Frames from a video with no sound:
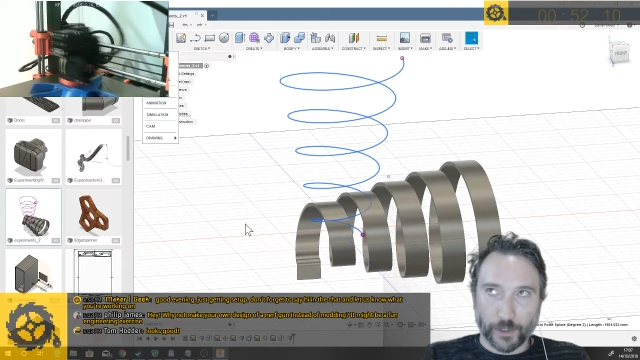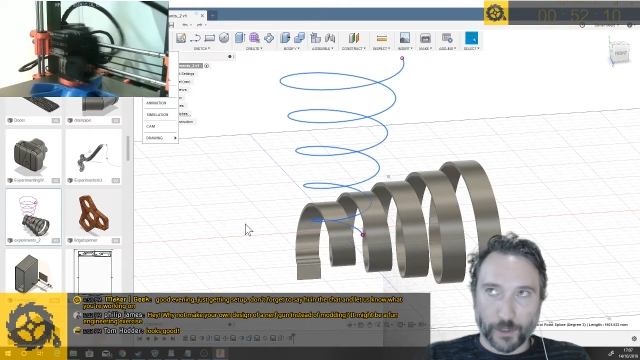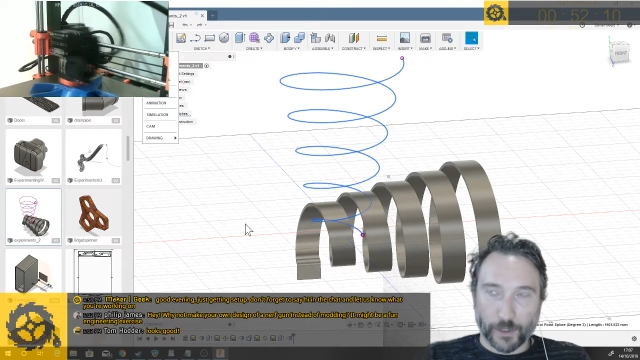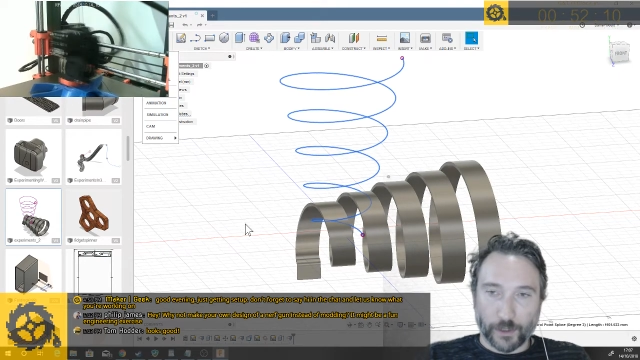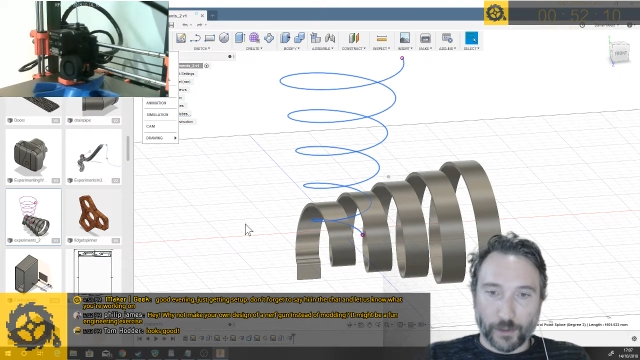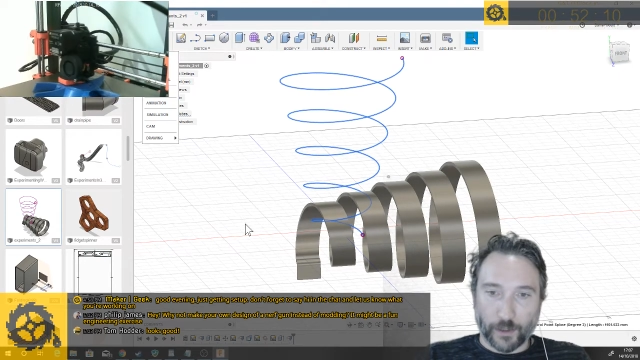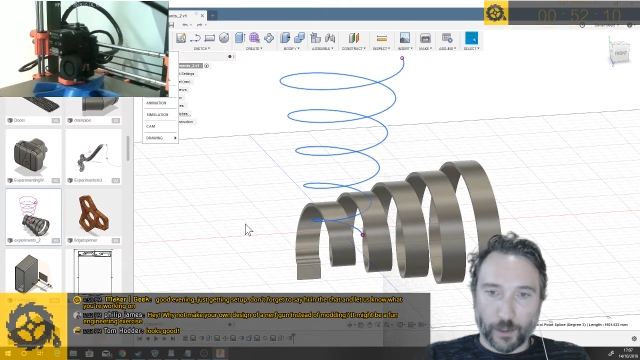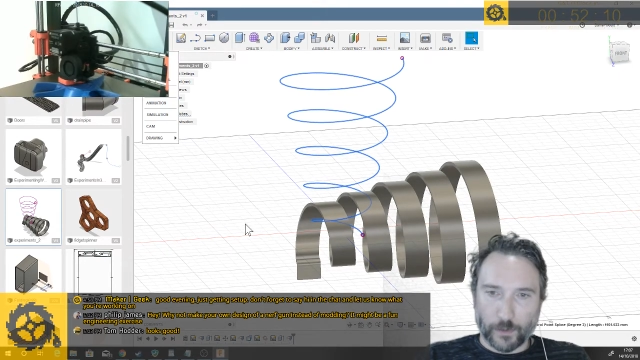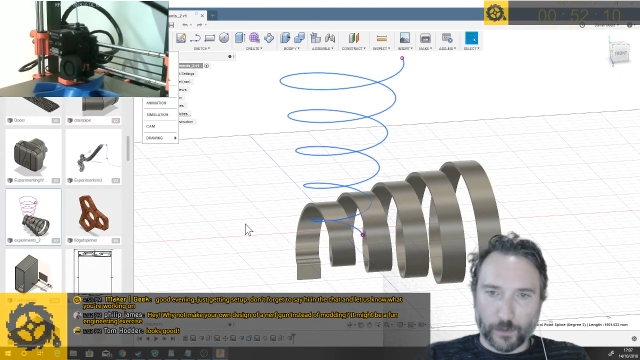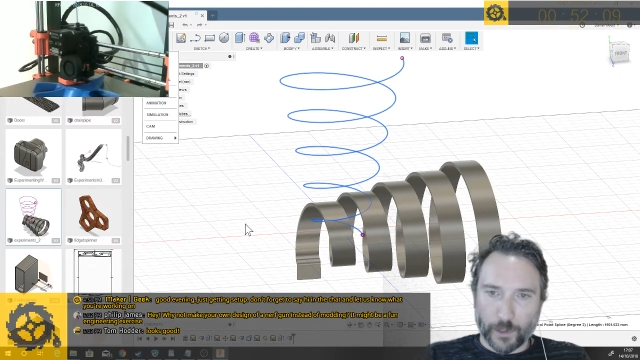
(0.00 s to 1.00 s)
it
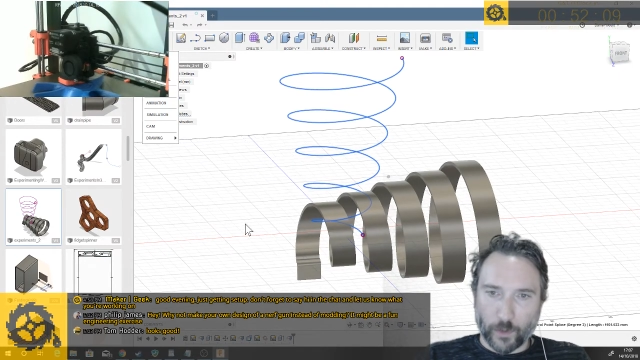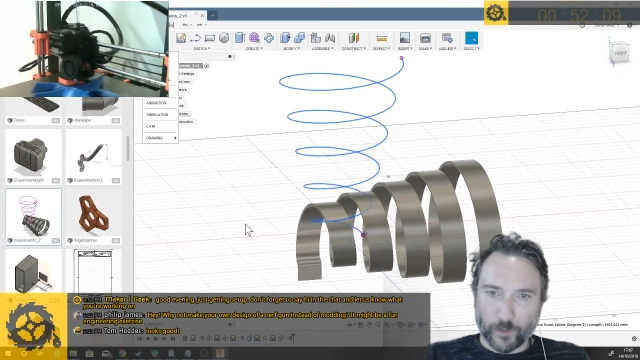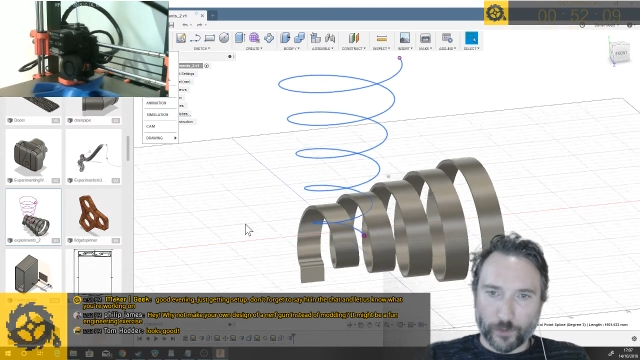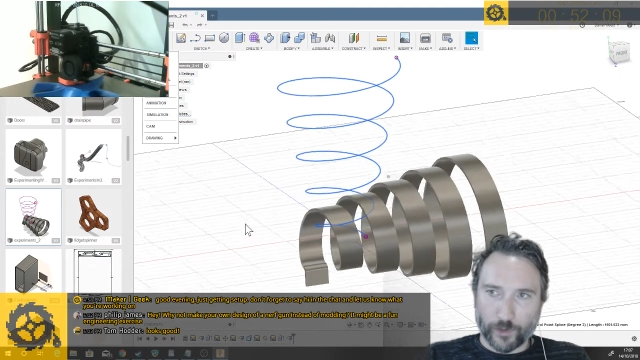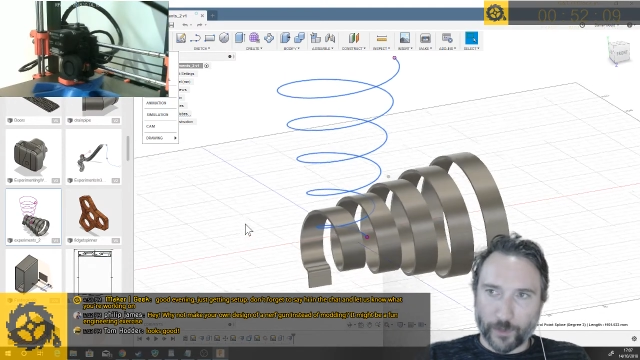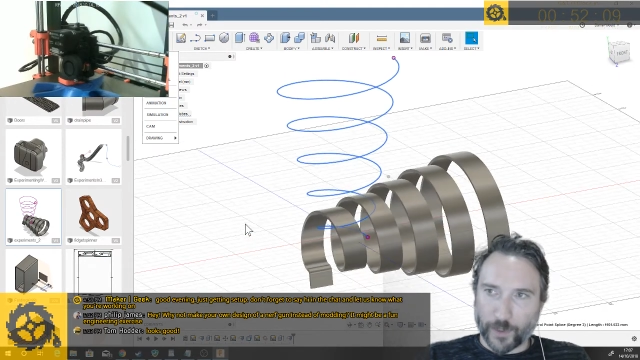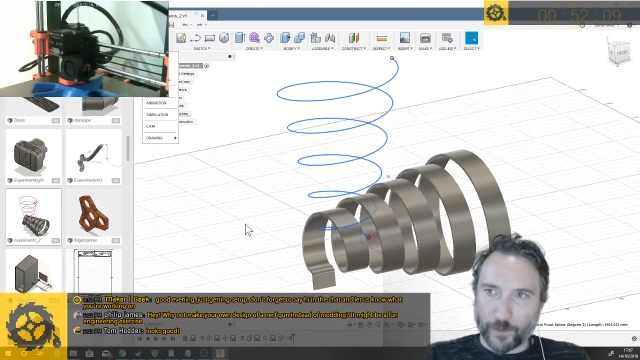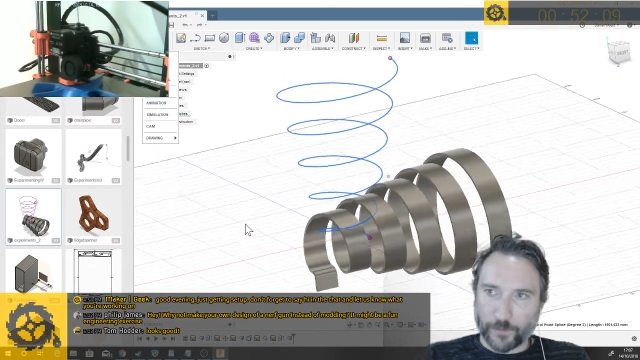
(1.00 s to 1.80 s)
only wants to make a